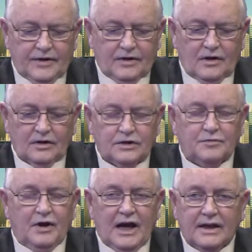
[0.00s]
they're called a
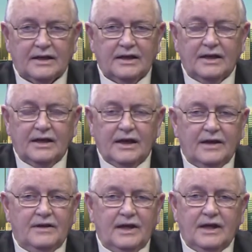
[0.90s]
spot, and
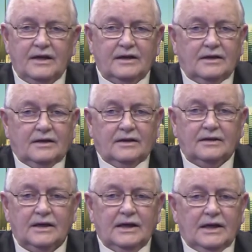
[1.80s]
they they
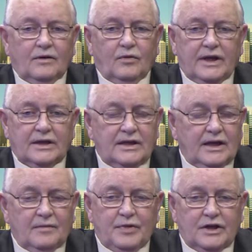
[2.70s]
uh, we can
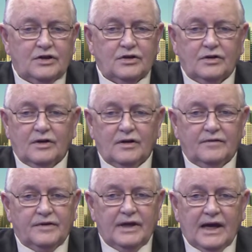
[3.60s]
take a picture
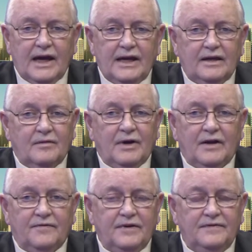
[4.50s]
of the eye in
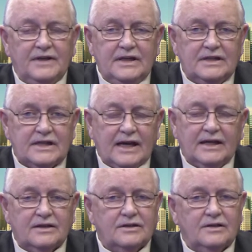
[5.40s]
about 15
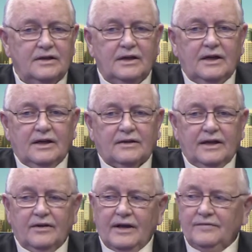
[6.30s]
seconds.
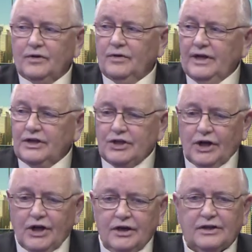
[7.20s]
They don't have to read a
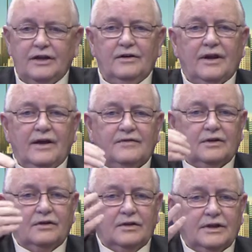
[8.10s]
chart. They don't have
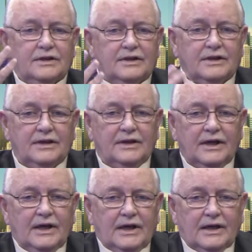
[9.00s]
to look at uh,
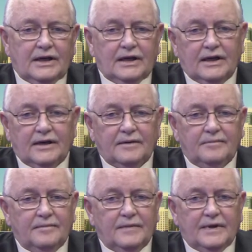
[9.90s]

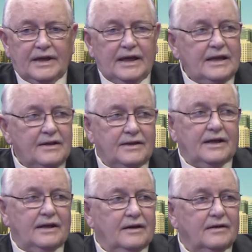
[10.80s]
um,
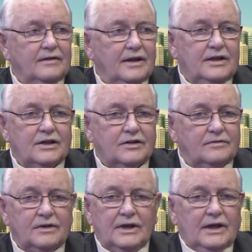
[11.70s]
anything. They just
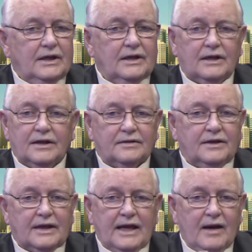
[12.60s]
uh,
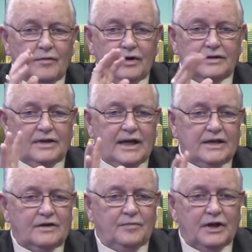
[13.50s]
the camera
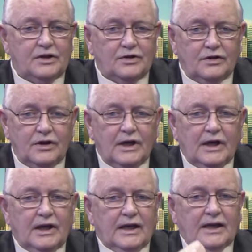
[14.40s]
takes the picture,
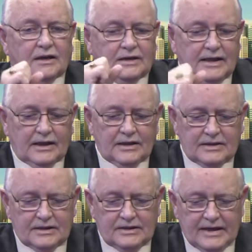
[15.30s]
It'll tell
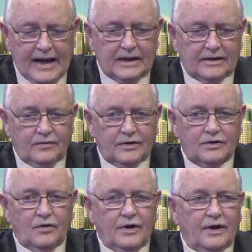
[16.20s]
us exactly what's
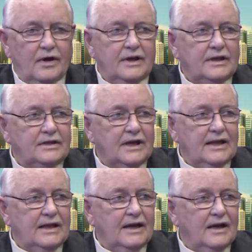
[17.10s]
going on
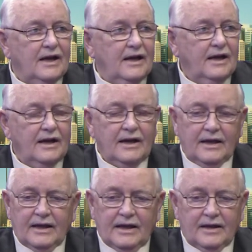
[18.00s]
inside that eye,
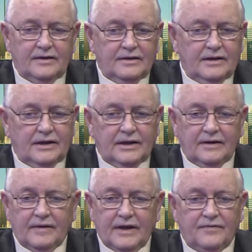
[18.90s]
and
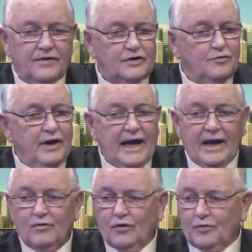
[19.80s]
uh, if it's
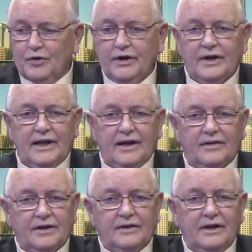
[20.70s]
bad, we'll print it
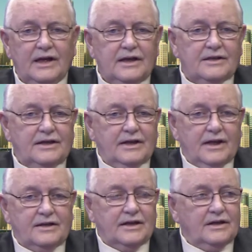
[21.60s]
out and
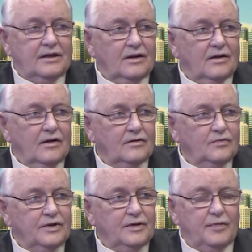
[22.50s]
send, send it along
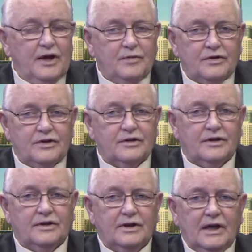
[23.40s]
with the papers to
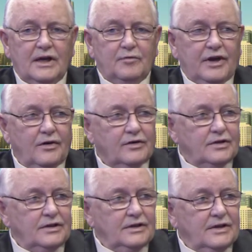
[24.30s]
the
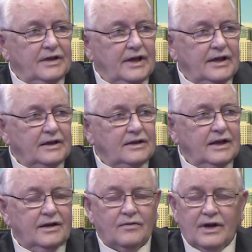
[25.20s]
parents, and they can
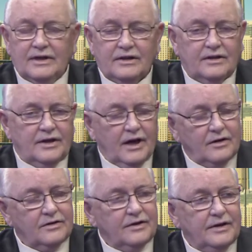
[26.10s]
take it right to the
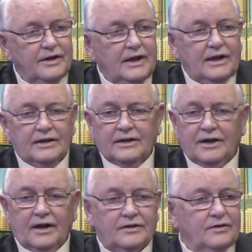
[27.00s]
doctor, and the
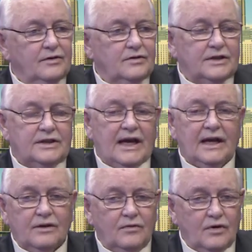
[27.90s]
doctor knows
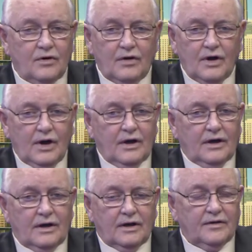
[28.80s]
exactly where
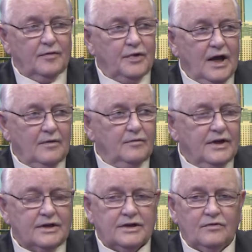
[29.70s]
uh, the problem
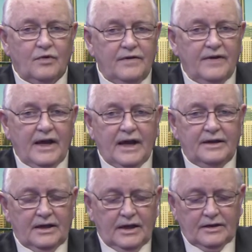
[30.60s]
is. And we've
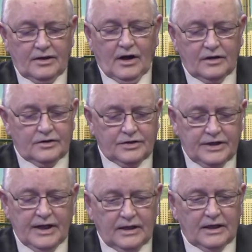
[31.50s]
had doctors
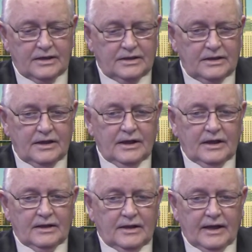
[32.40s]
tell us
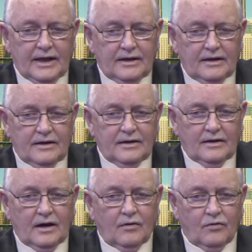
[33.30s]
that a